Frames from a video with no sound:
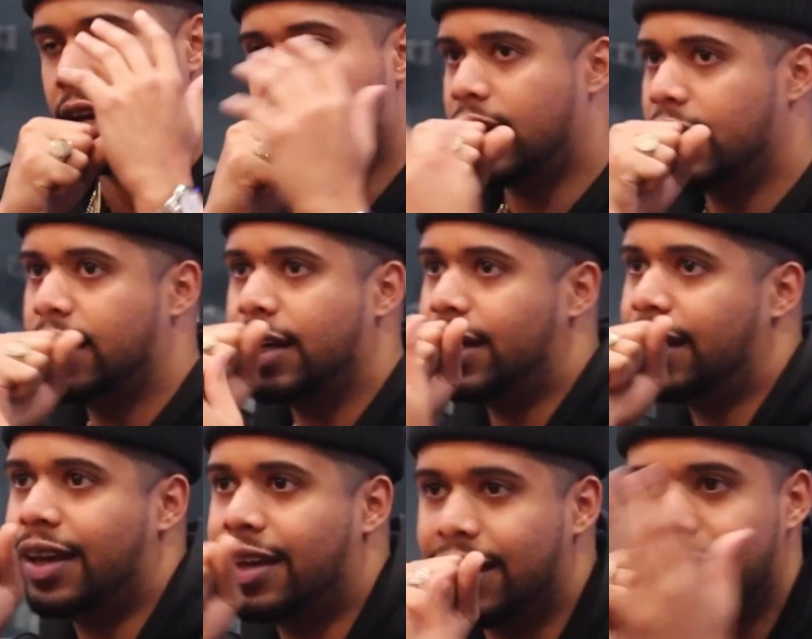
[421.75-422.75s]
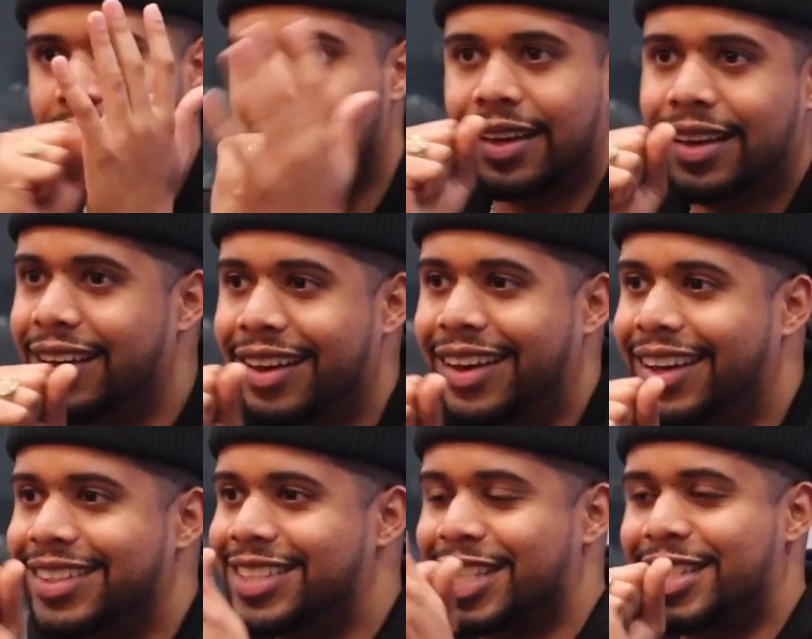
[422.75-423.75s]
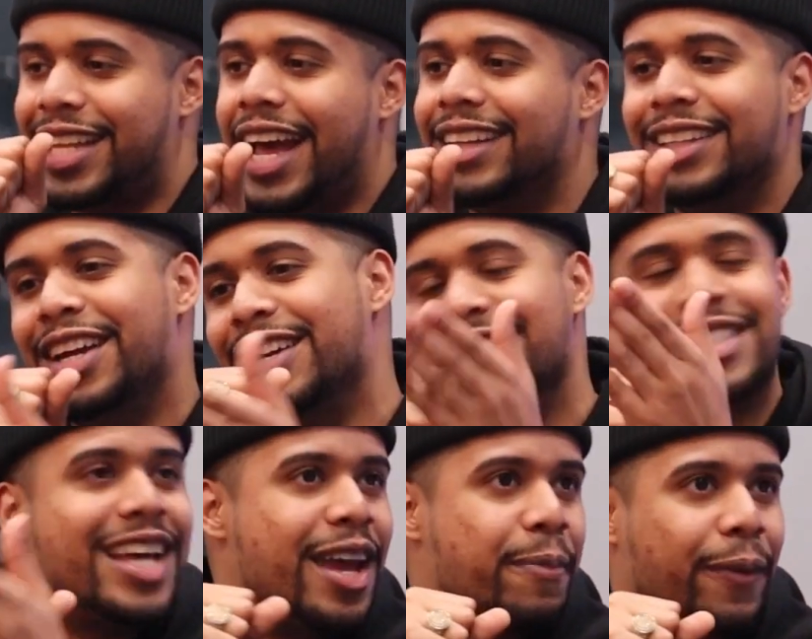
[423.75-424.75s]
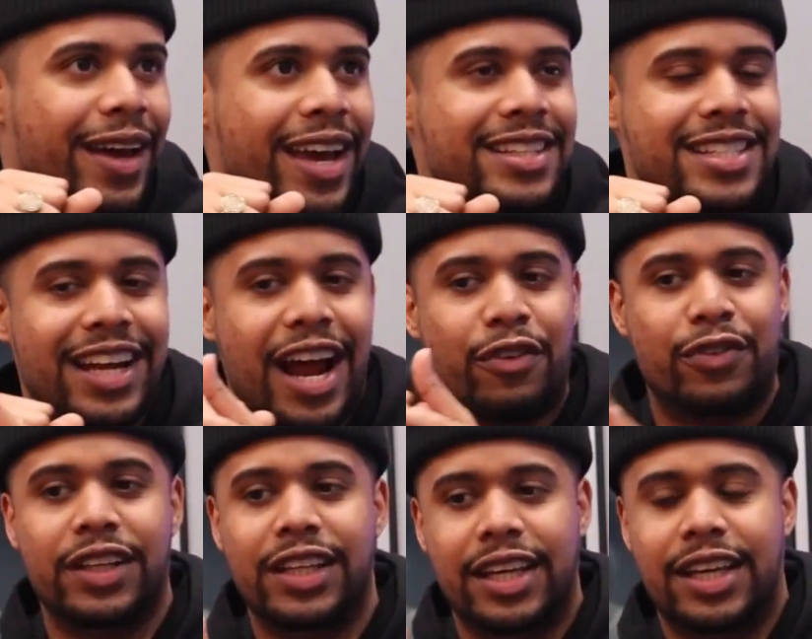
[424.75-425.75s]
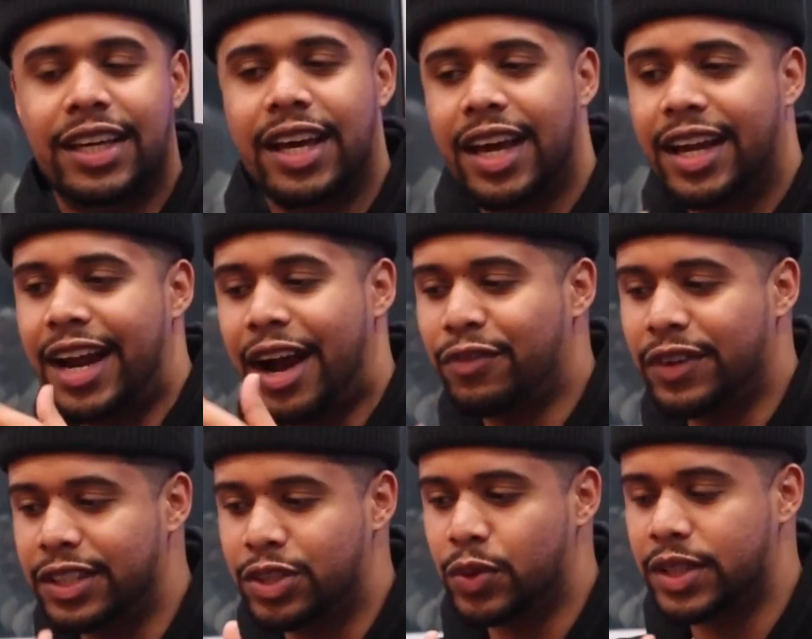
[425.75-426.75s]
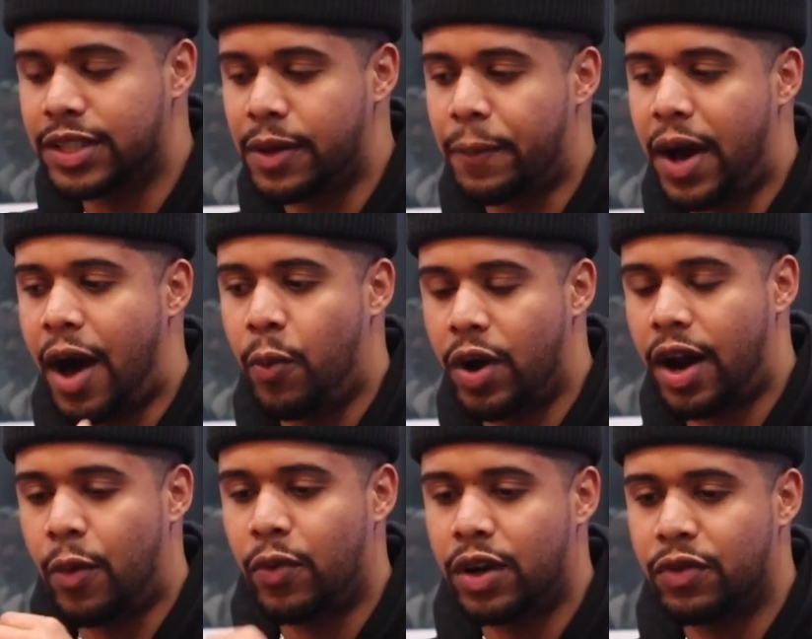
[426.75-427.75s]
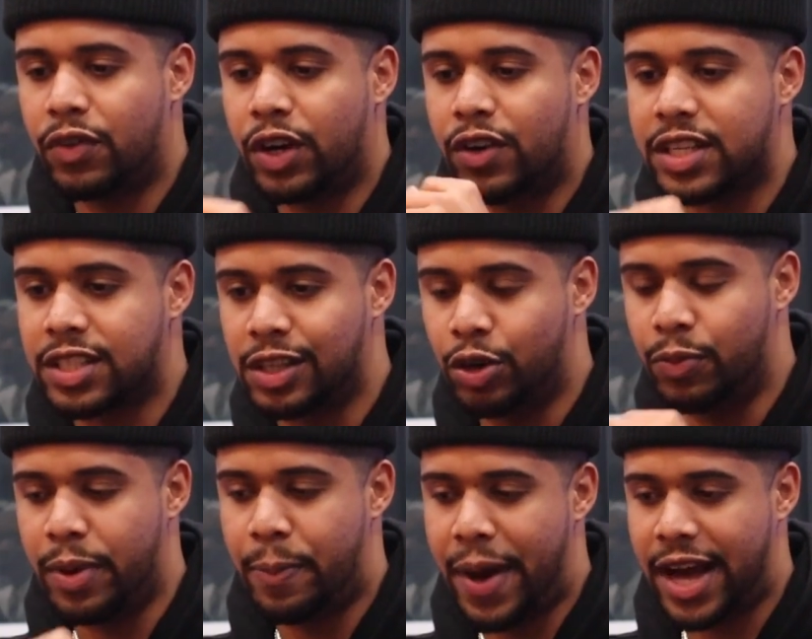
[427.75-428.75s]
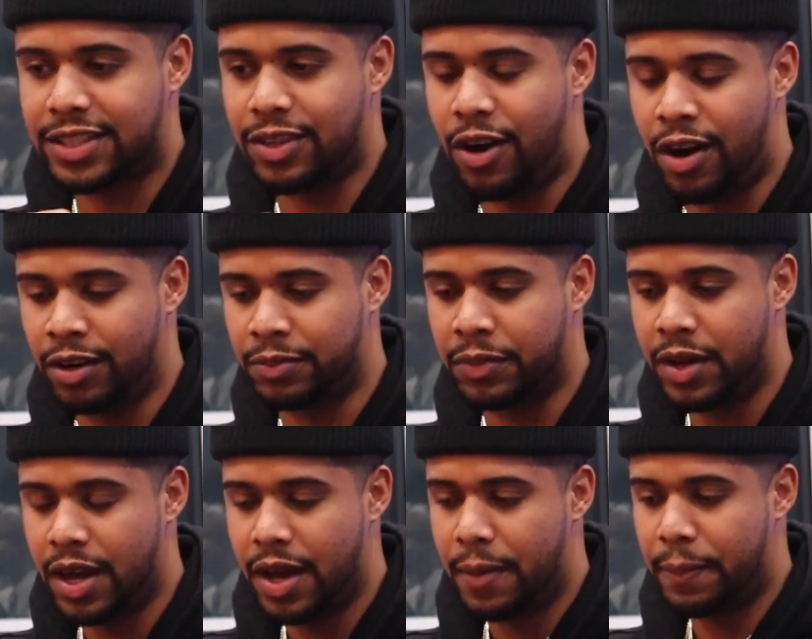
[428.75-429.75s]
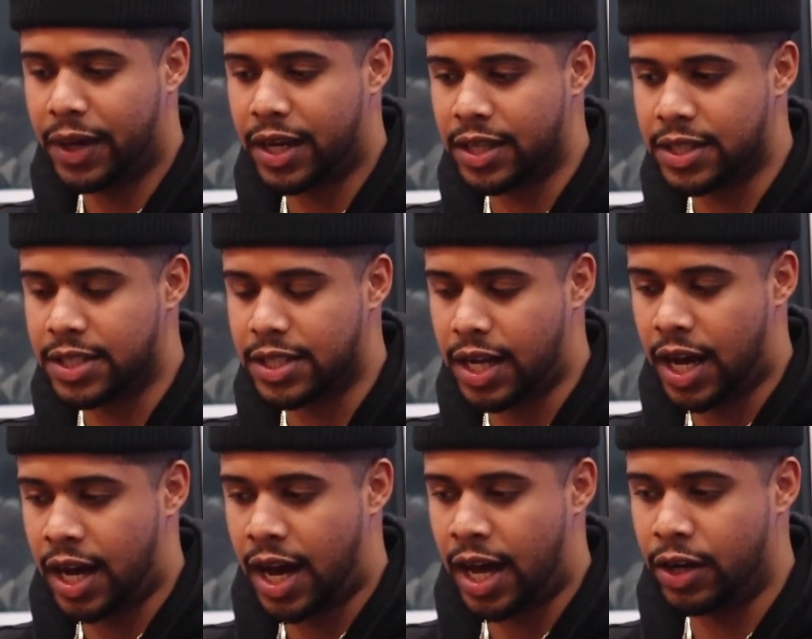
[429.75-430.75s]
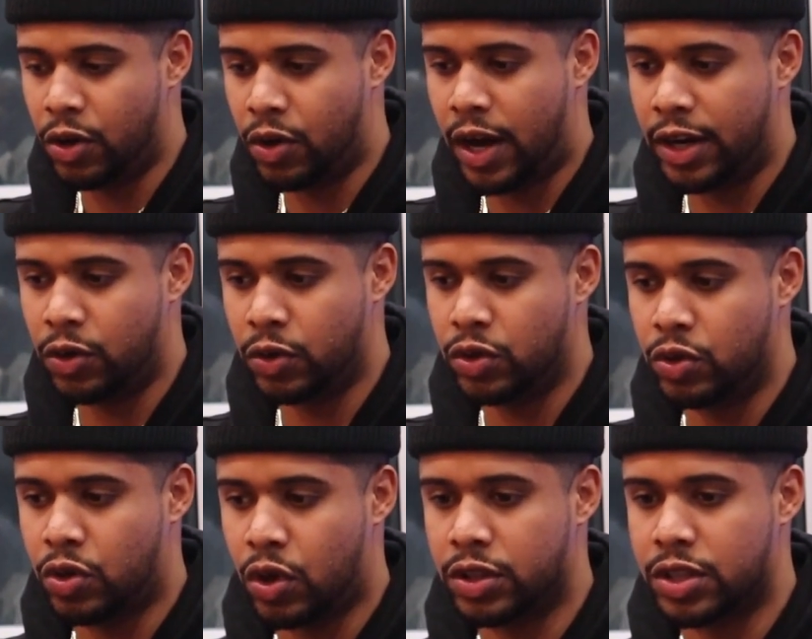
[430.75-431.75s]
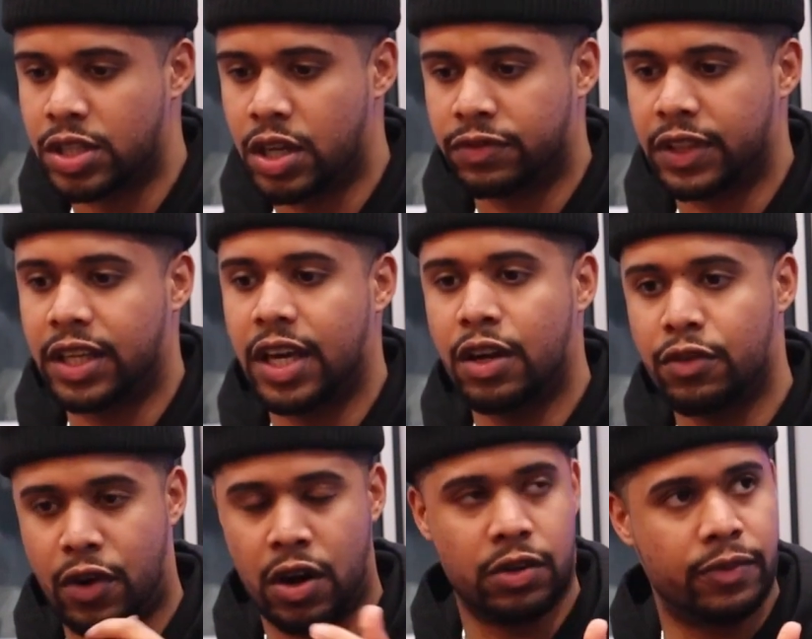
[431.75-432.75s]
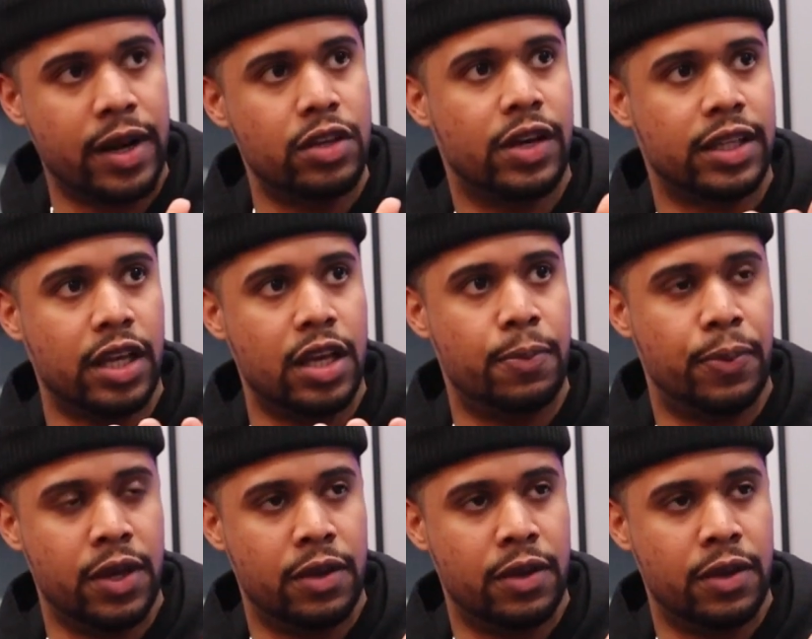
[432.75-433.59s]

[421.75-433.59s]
and it's just standing there in the same place and not really doing anything. But I want to regress a little bit back to Harlem, because I know you called yourself the King of Harlem, right? You got the EP,